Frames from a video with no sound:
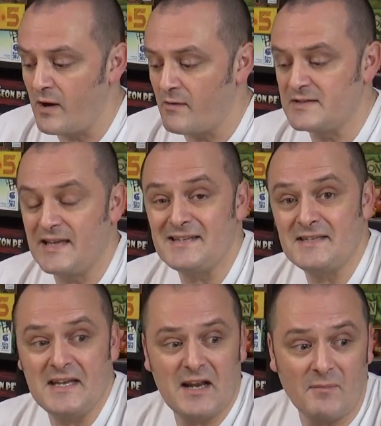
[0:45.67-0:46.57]
Whereas
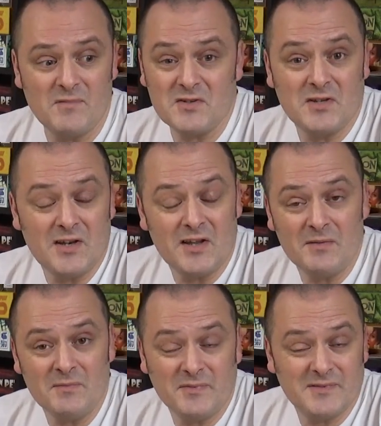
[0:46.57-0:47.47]
Tested, I'm just
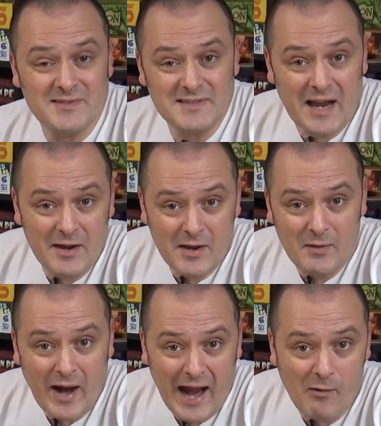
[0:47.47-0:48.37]
gonna tell
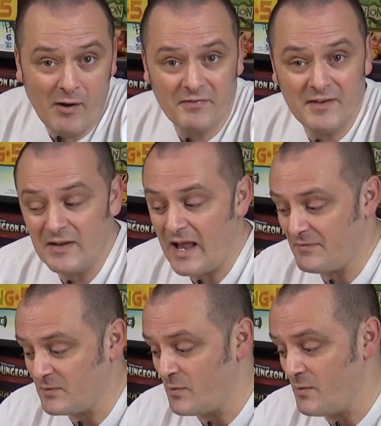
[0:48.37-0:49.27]
you how I feel
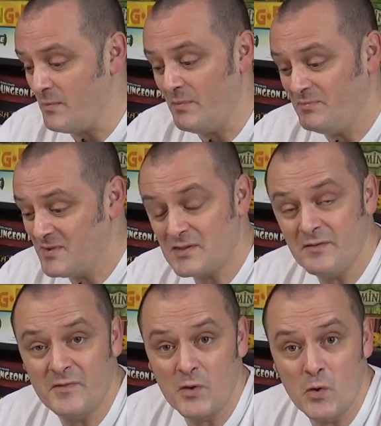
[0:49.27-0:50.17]
after
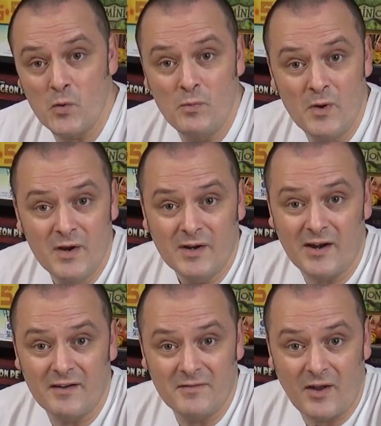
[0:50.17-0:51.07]
just a few
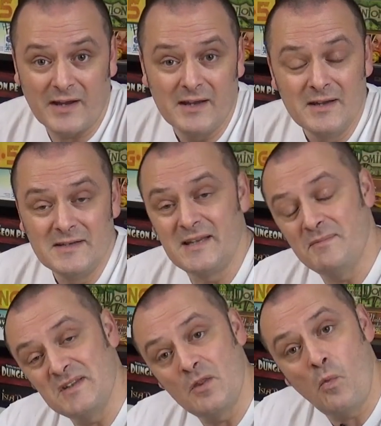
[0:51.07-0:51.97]
kind of like
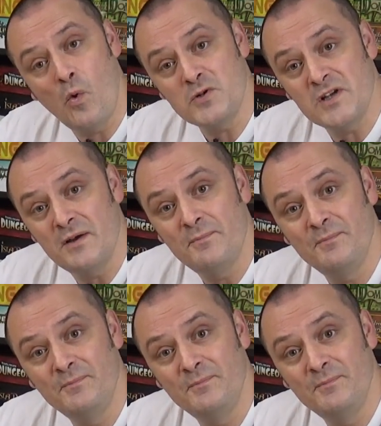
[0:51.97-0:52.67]
dips in the water.